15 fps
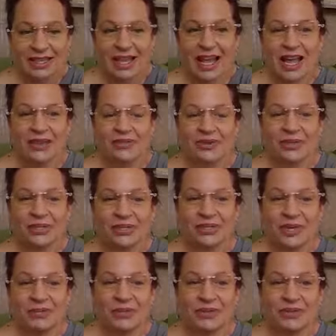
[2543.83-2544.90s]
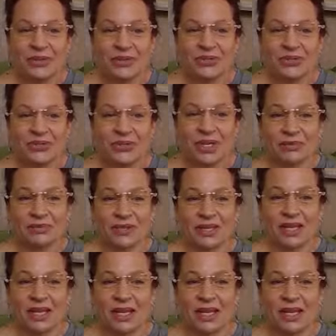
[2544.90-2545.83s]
I've heard some of your dreams.